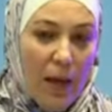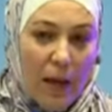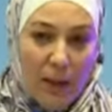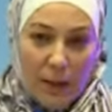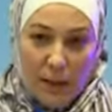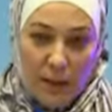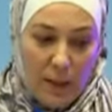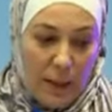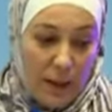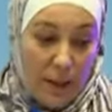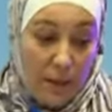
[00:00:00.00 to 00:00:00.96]
It is
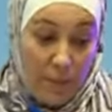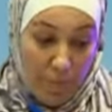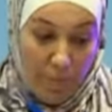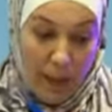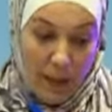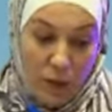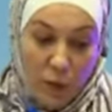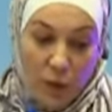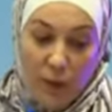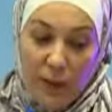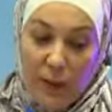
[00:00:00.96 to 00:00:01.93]
a
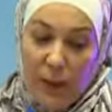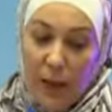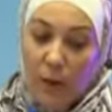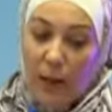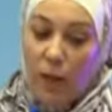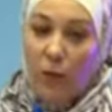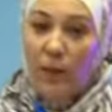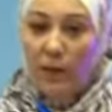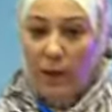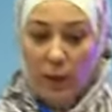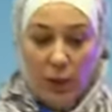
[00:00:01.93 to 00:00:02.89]
strong scenario management
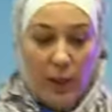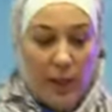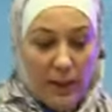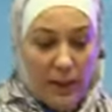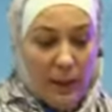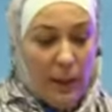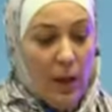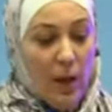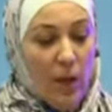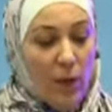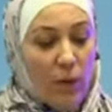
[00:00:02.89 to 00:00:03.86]
functionality
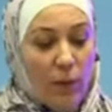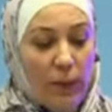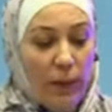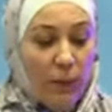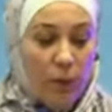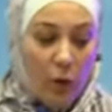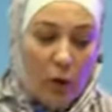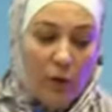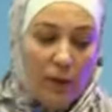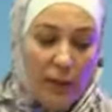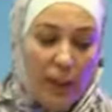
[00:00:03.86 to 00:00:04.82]
for medium to
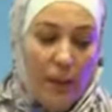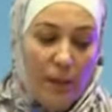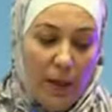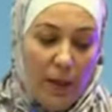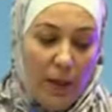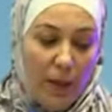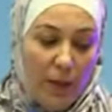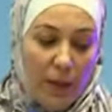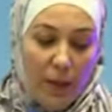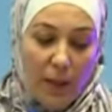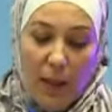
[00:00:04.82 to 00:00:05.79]
long-term
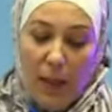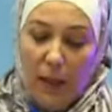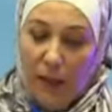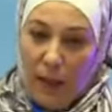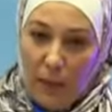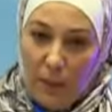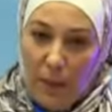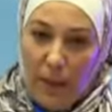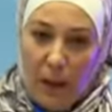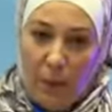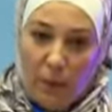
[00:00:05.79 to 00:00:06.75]
analysis. It can be
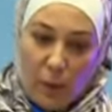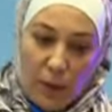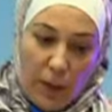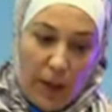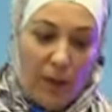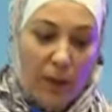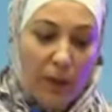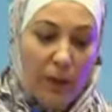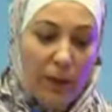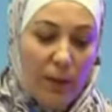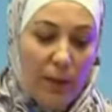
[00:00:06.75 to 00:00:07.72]
coupled with other,
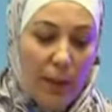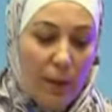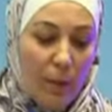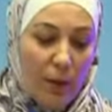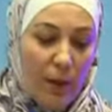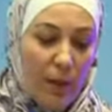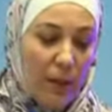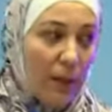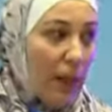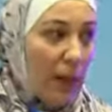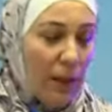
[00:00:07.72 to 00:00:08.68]
let's say, models
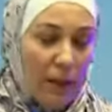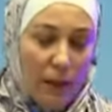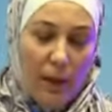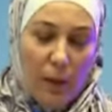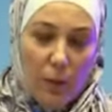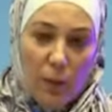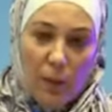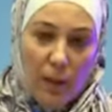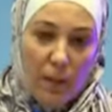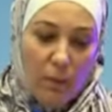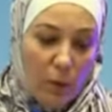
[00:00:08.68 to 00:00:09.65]
like the
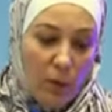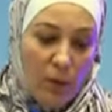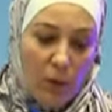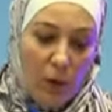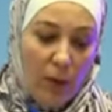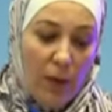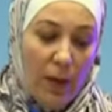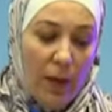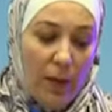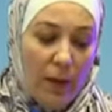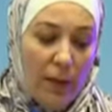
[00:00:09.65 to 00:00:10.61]
groundwater model flow,
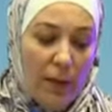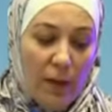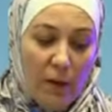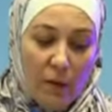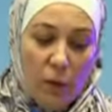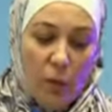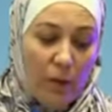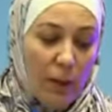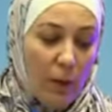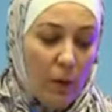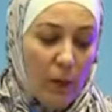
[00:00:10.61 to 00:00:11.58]
the surface
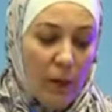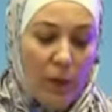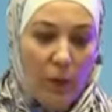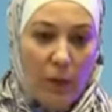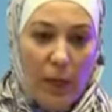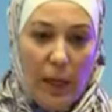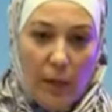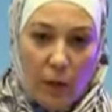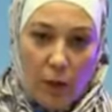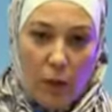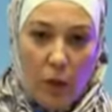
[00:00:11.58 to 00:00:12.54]
water quality model, and
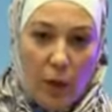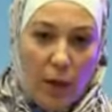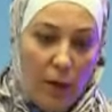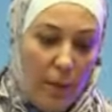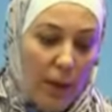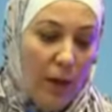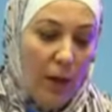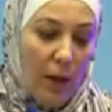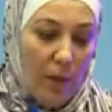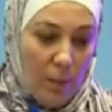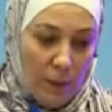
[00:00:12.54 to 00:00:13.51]
socioeconomic
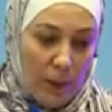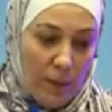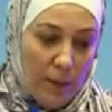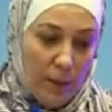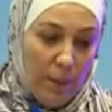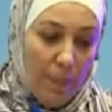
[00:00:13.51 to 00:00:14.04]
models.